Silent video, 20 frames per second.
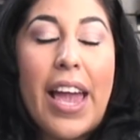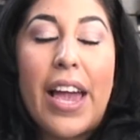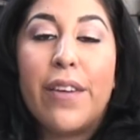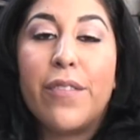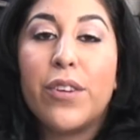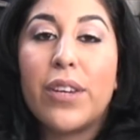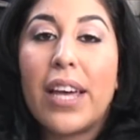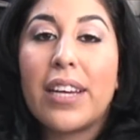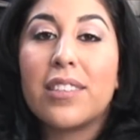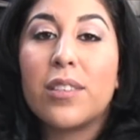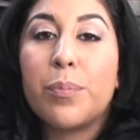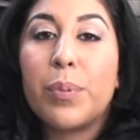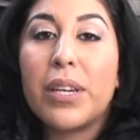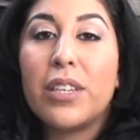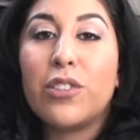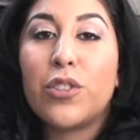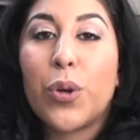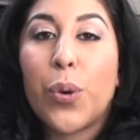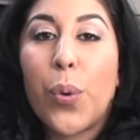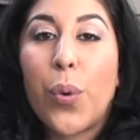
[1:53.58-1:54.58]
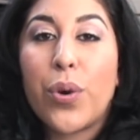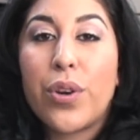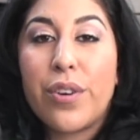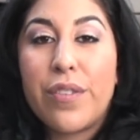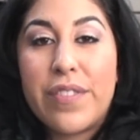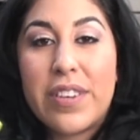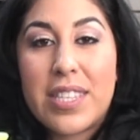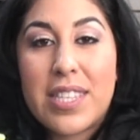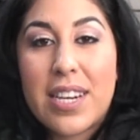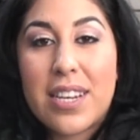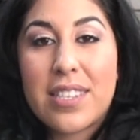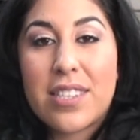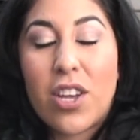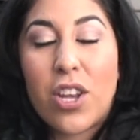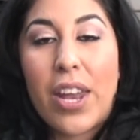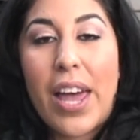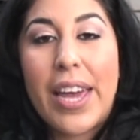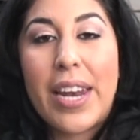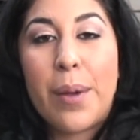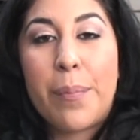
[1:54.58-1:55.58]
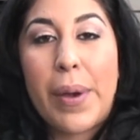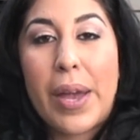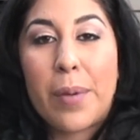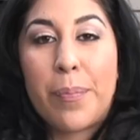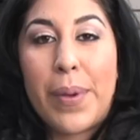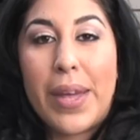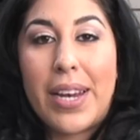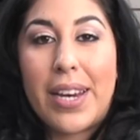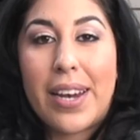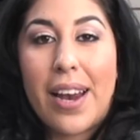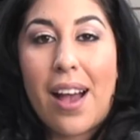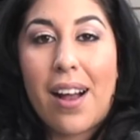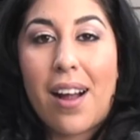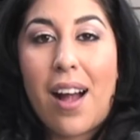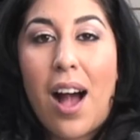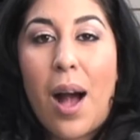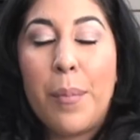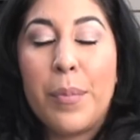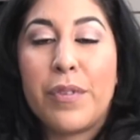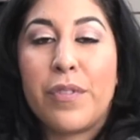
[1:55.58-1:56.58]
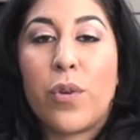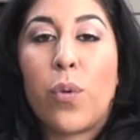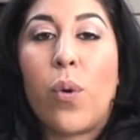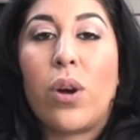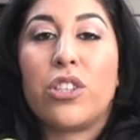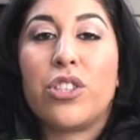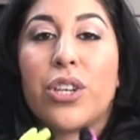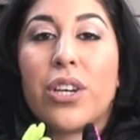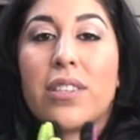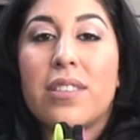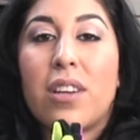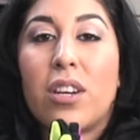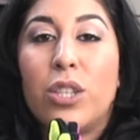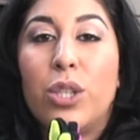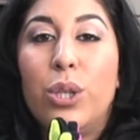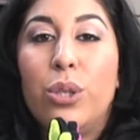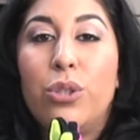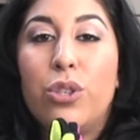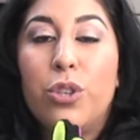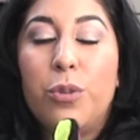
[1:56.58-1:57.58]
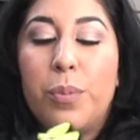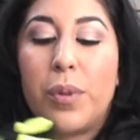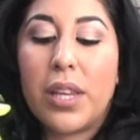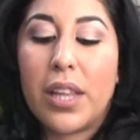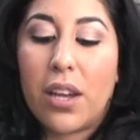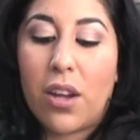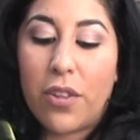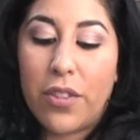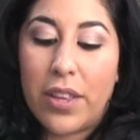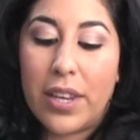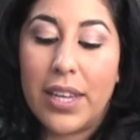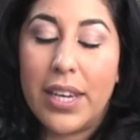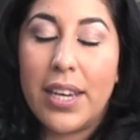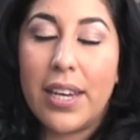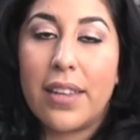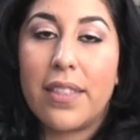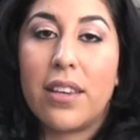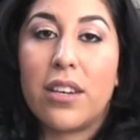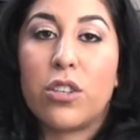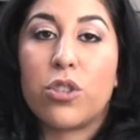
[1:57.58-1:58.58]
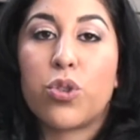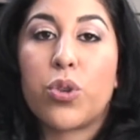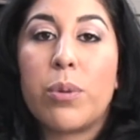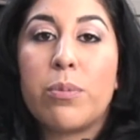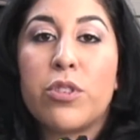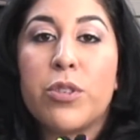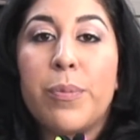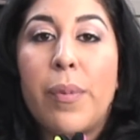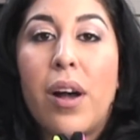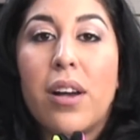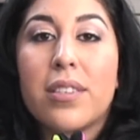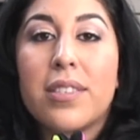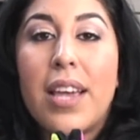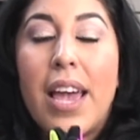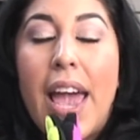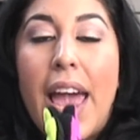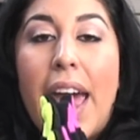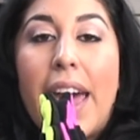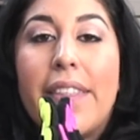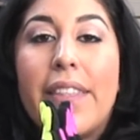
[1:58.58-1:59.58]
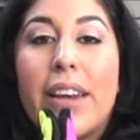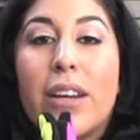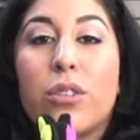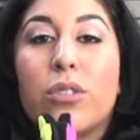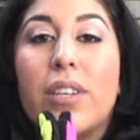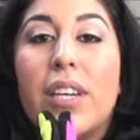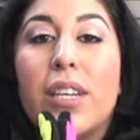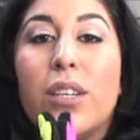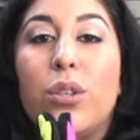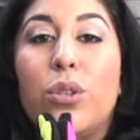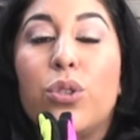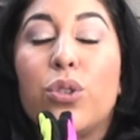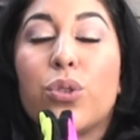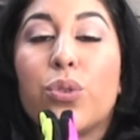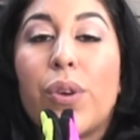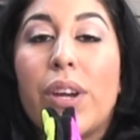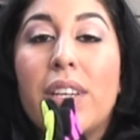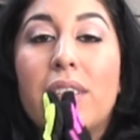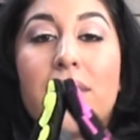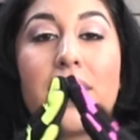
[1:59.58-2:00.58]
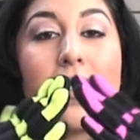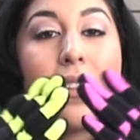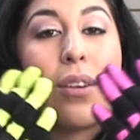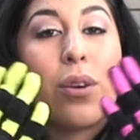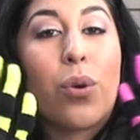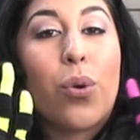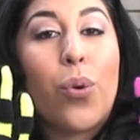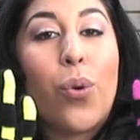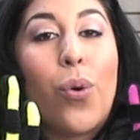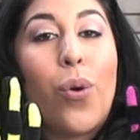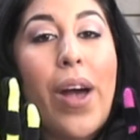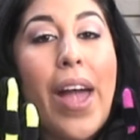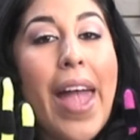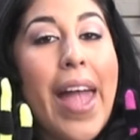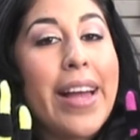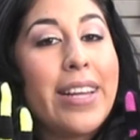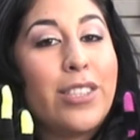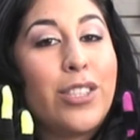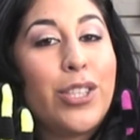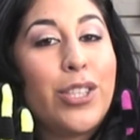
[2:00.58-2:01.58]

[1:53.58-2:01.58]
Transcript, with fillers: If you'd like to place your order, visit us online at bikebandit.com. If you're watching us on YouTube, click on the link in the description box and that'll take you straight to the Cool Hand